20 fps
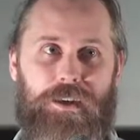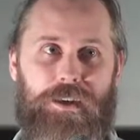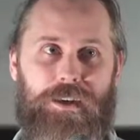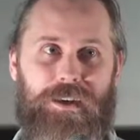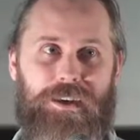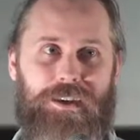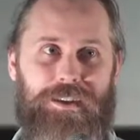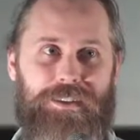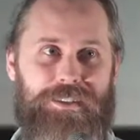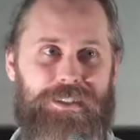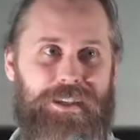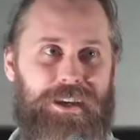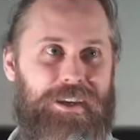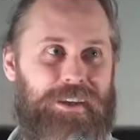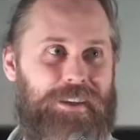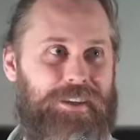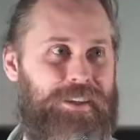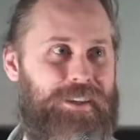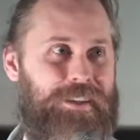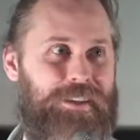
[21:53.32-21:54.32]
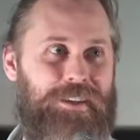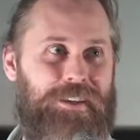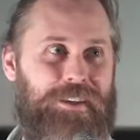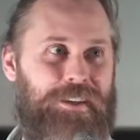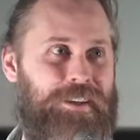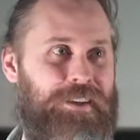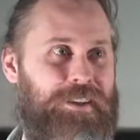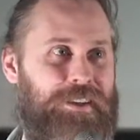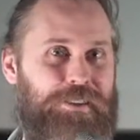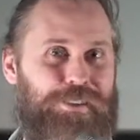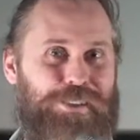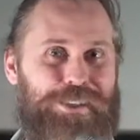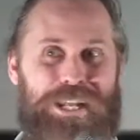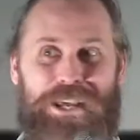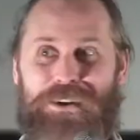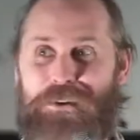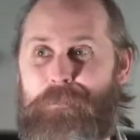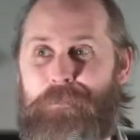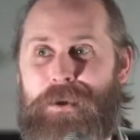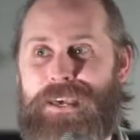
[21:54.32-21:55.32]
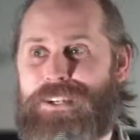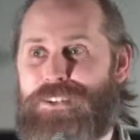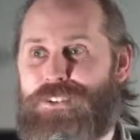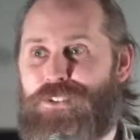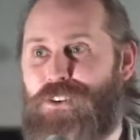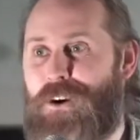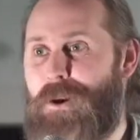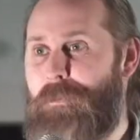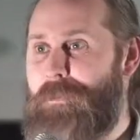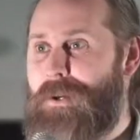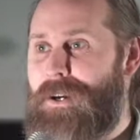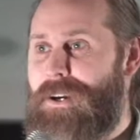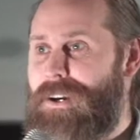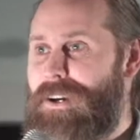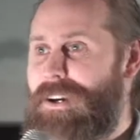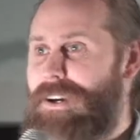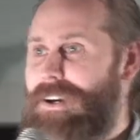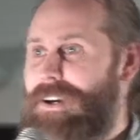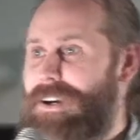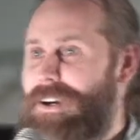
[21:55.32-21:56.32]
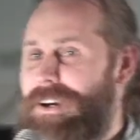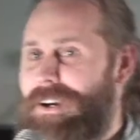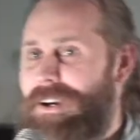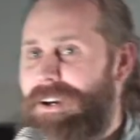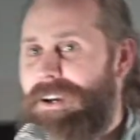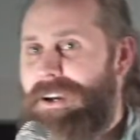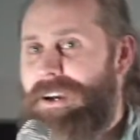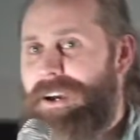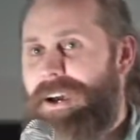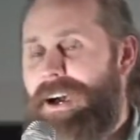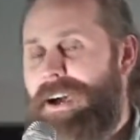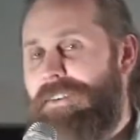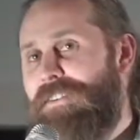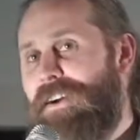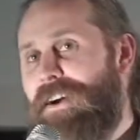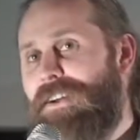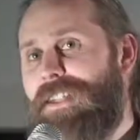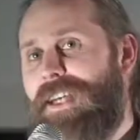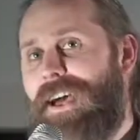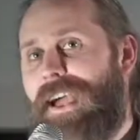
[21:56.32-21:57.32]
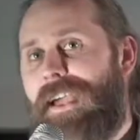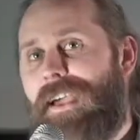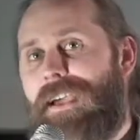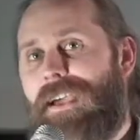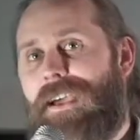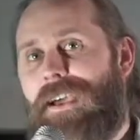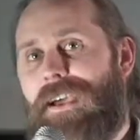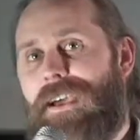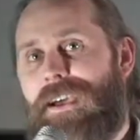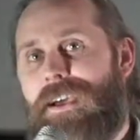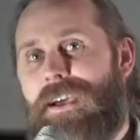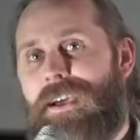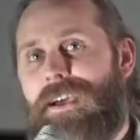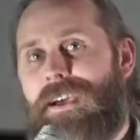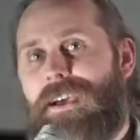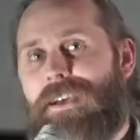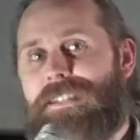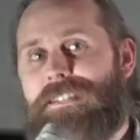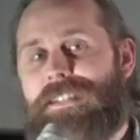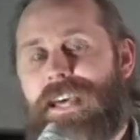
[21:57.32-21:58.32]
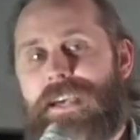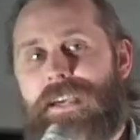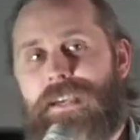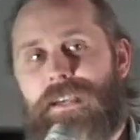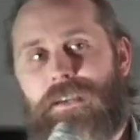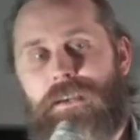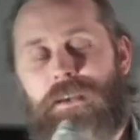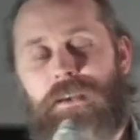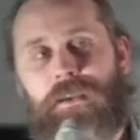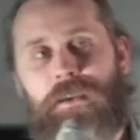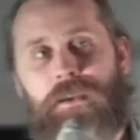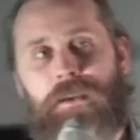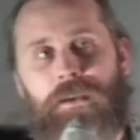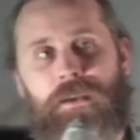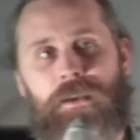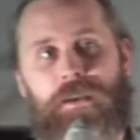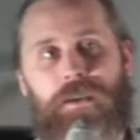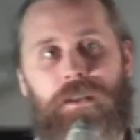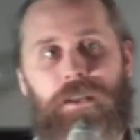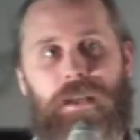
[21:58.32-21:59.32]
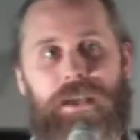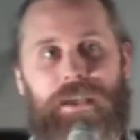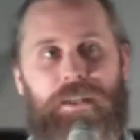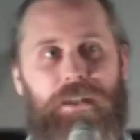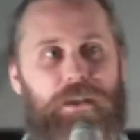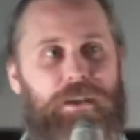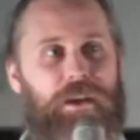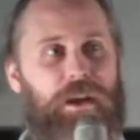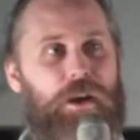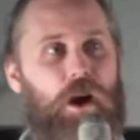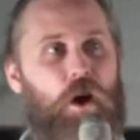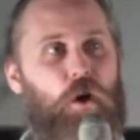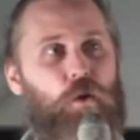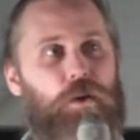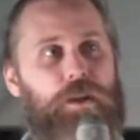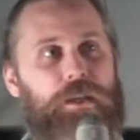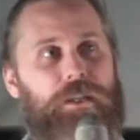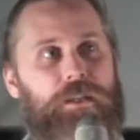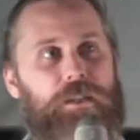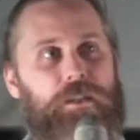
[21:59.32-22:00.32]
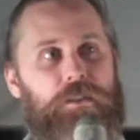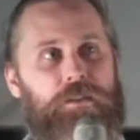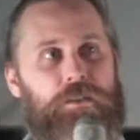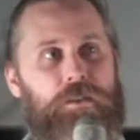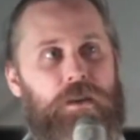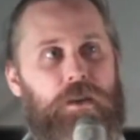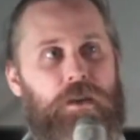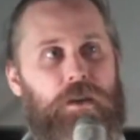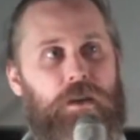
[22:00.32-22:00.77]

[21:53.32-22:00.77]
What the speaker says: And I was like, you could hear a pin drop. I felt like saying, in kind of old English,